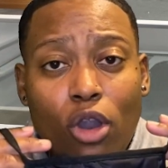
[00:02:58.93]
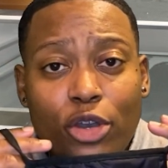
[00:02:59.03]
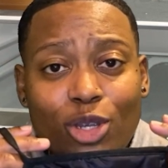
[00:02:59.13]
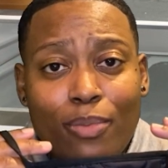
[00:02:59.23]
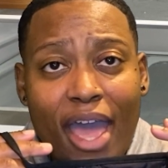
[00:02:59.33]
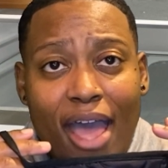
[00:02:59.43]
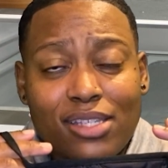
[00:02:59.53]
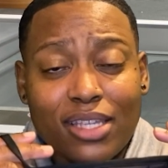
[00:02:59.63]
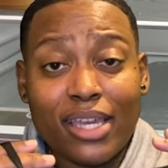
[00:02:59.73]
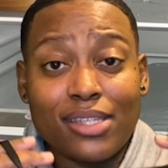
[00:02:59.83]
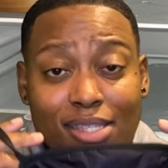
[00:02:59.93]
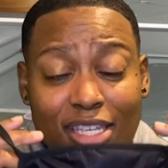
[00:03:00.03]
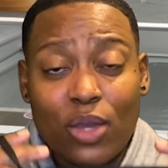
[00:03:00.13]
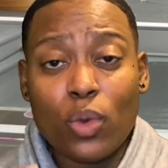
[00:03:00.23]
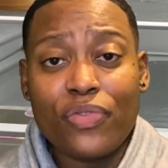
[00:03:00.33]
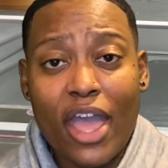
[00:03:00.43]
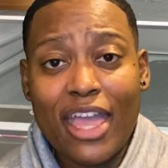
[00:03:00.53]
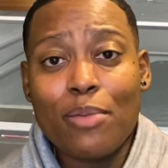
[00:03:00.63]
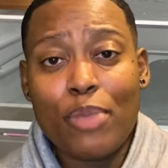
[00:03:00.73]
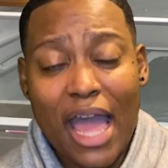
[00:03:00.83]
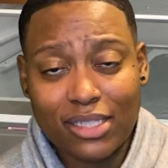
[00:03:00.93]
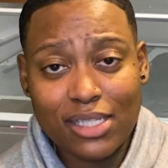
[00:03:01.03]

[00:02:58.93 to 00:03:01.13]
your mask, and seeing what that impact is